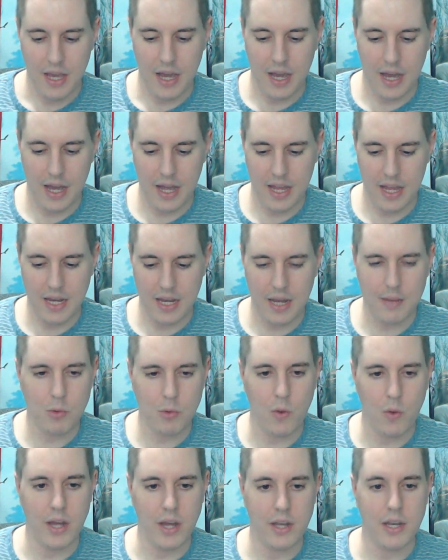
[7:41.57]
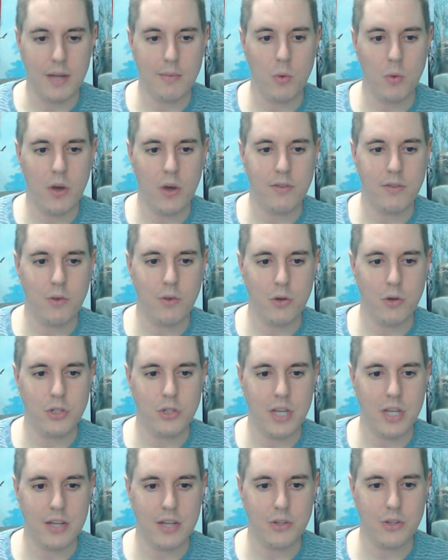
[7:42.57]
And number one. Number one, of
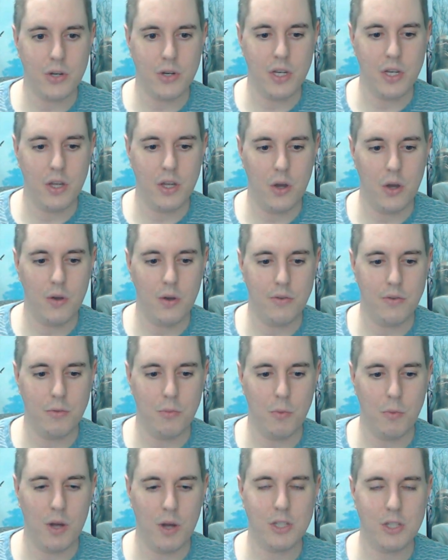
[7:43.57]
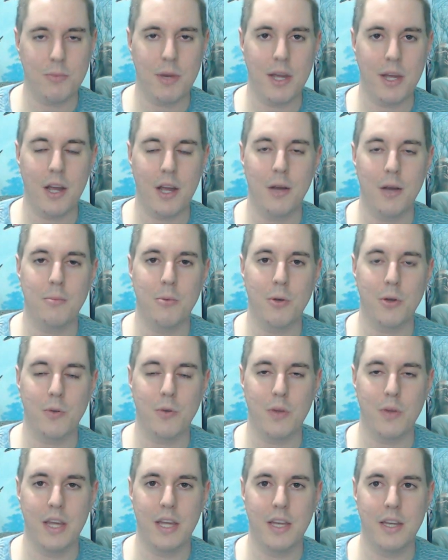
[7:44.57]
course, you guys already know if you've been watching my comic
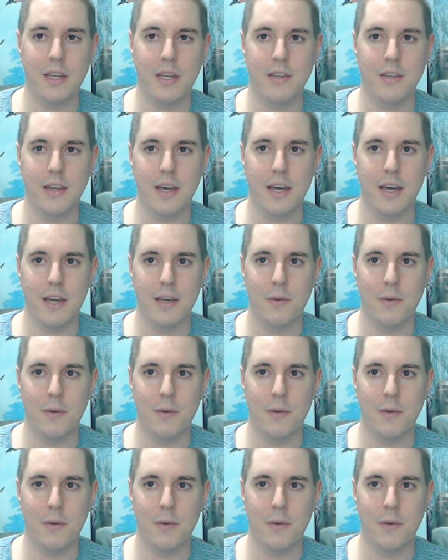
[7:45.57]
book-related